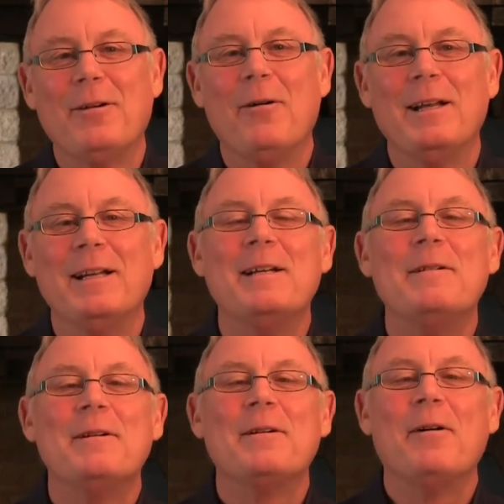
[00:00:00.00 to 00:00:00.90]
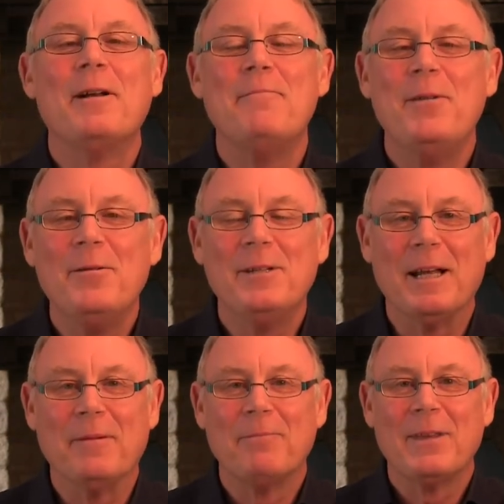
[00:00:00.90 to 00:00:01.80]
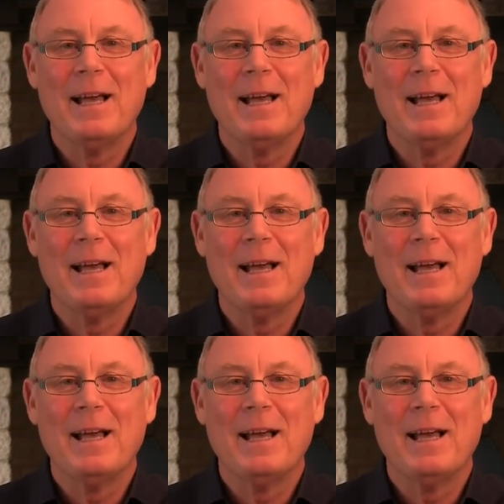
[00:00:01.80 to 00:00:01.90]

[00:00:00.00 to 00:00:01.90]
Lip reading: quite amusing.